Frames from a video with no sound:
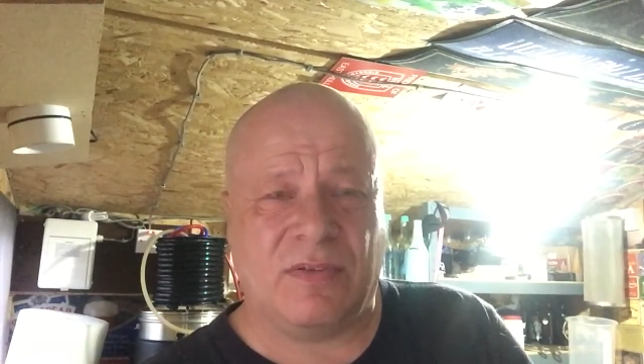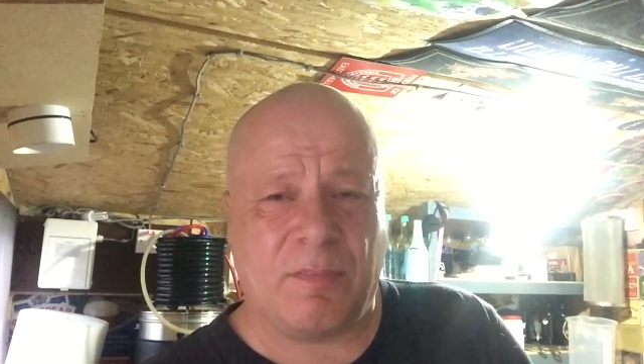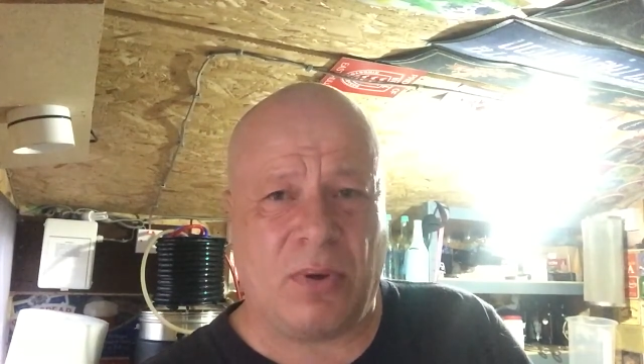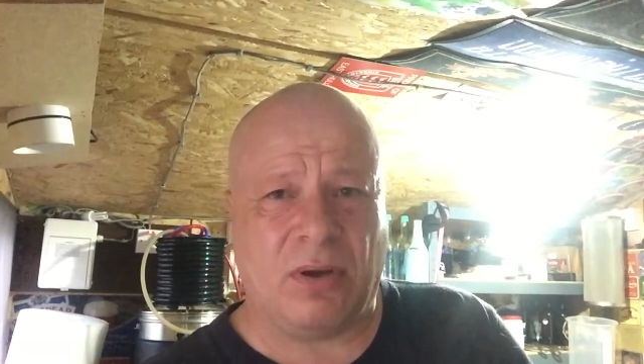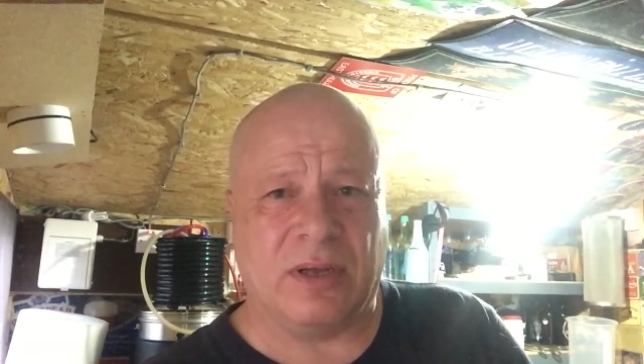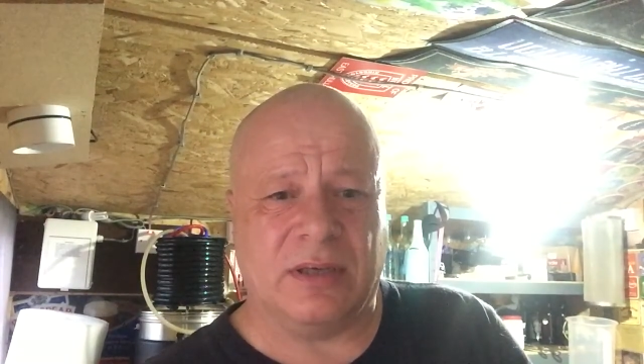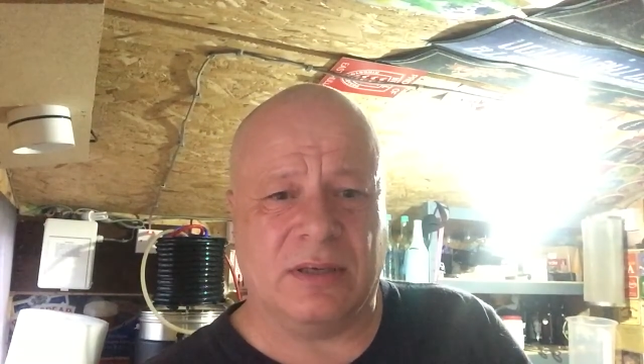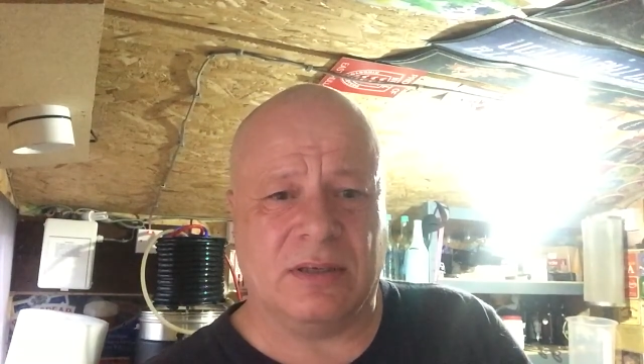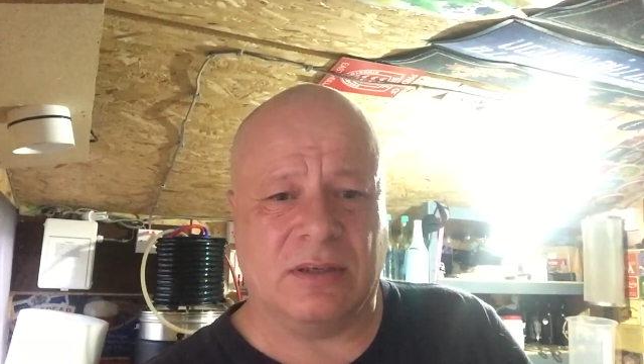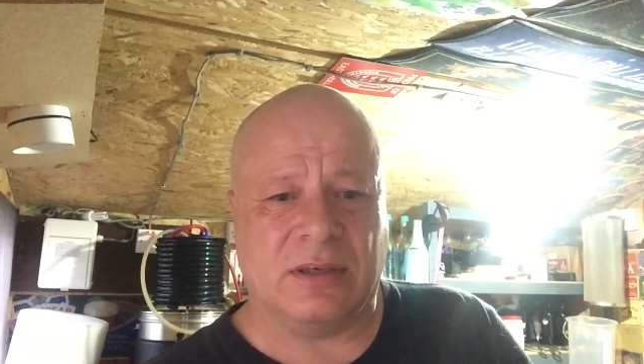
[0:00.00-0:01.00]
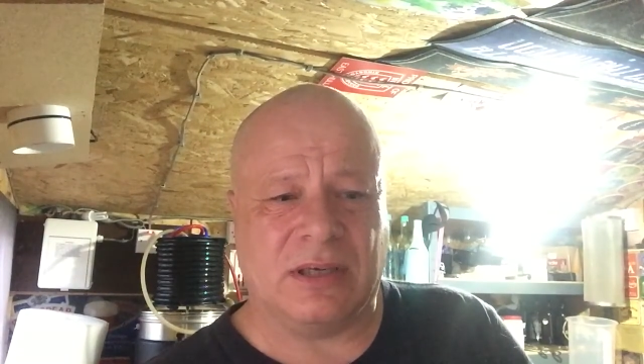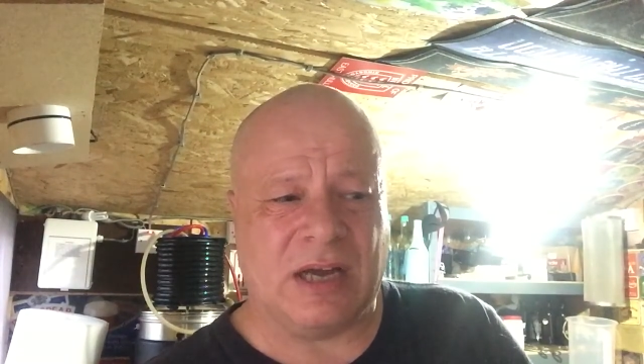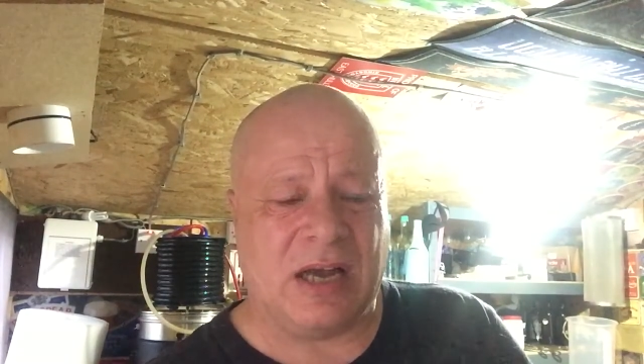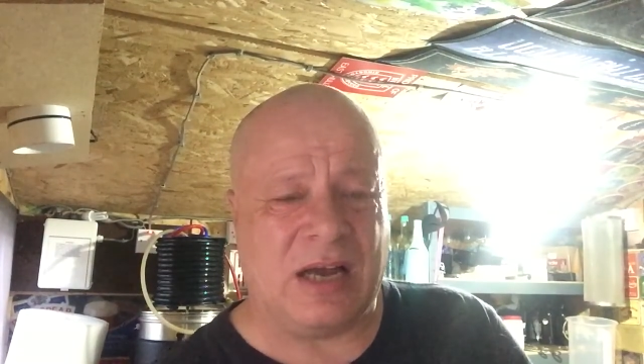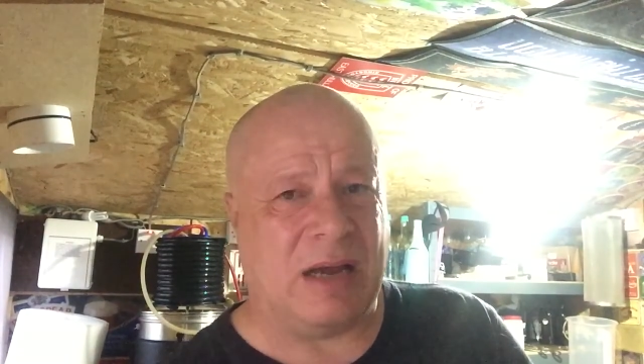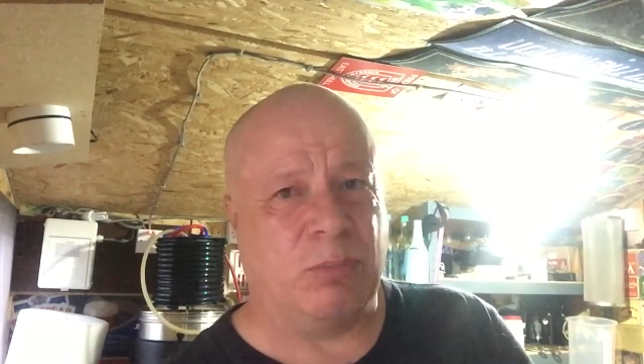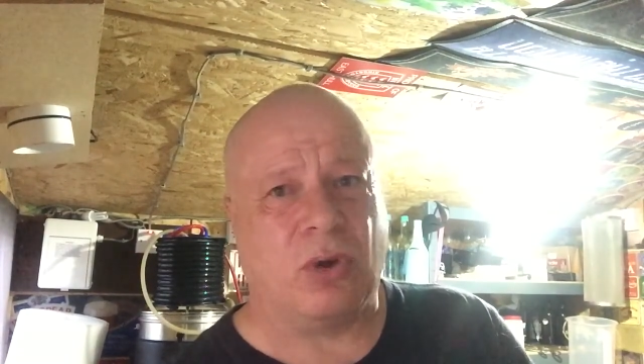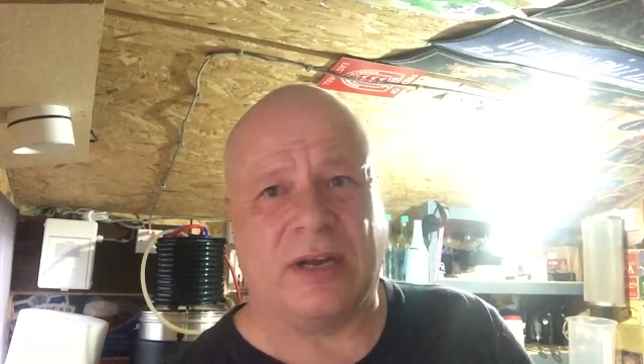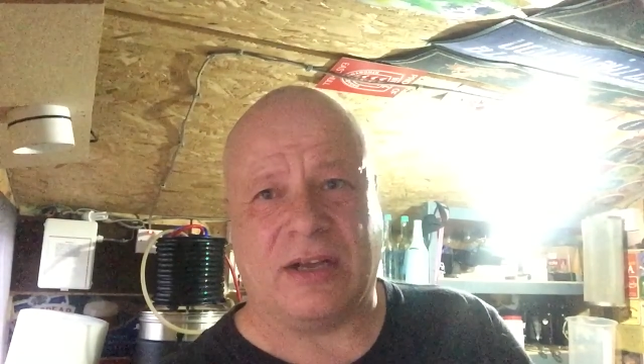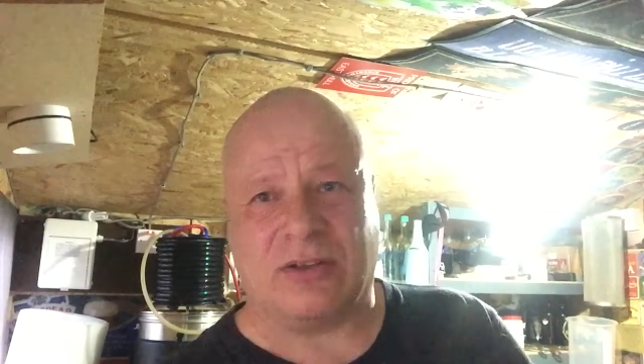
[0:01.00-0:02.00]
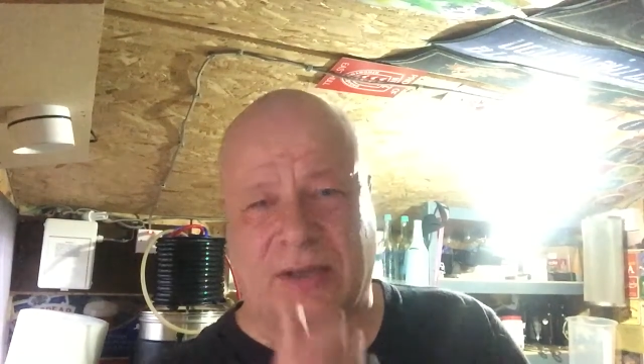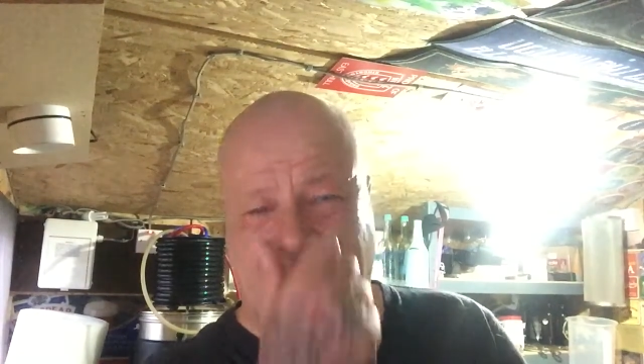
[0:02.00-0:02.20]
bottle it. I'm looking at